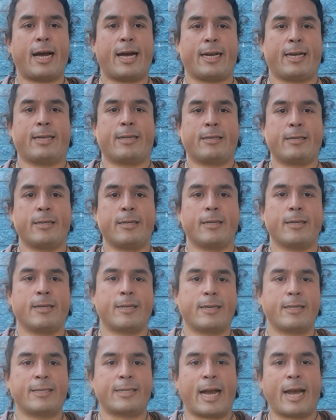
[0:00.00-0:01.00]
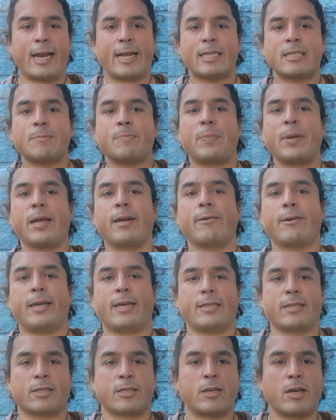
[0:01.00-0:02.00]
that
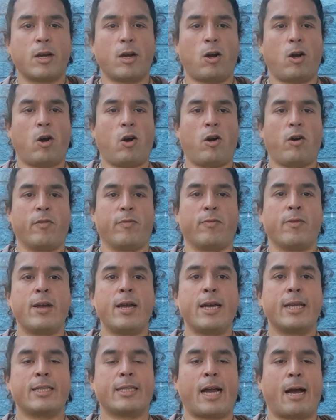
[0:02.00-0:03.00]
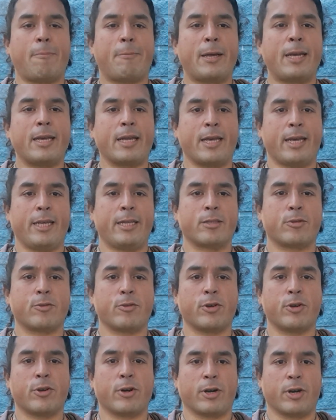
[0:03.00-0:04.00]
experience of tapping
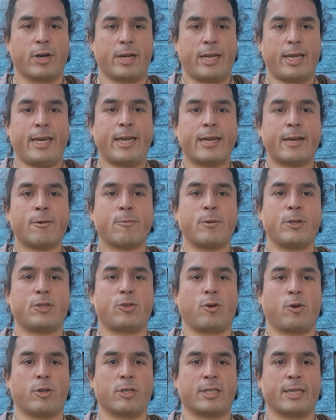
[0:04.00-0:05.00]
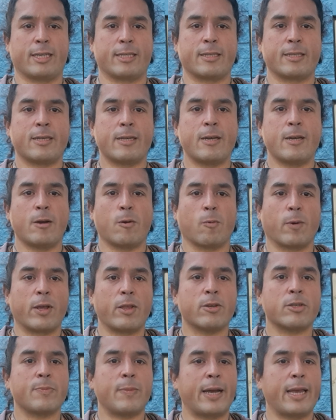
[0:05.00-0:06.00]
into your inner resources. Where
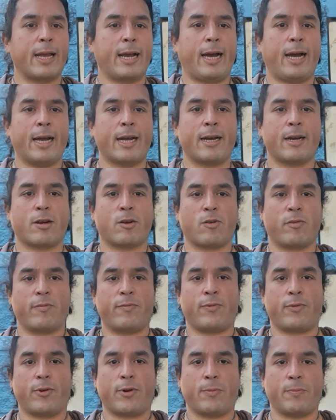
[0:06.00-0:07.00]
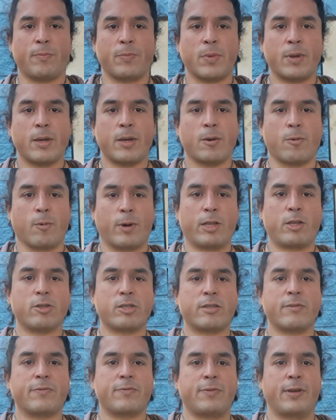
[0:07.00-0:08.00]
does my anger come from? Where
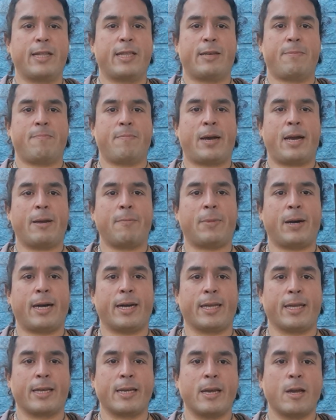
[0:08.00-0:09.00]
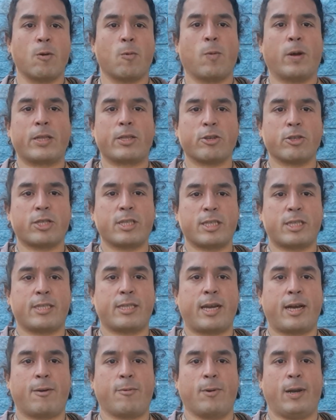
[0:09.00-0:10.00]
does it feel in my body? What does it
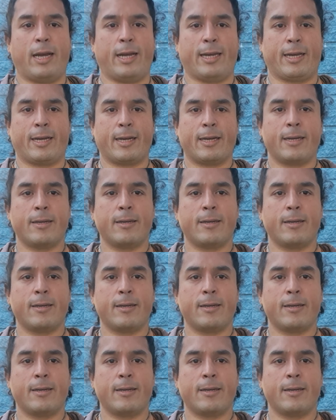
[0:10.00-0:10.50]
sound like?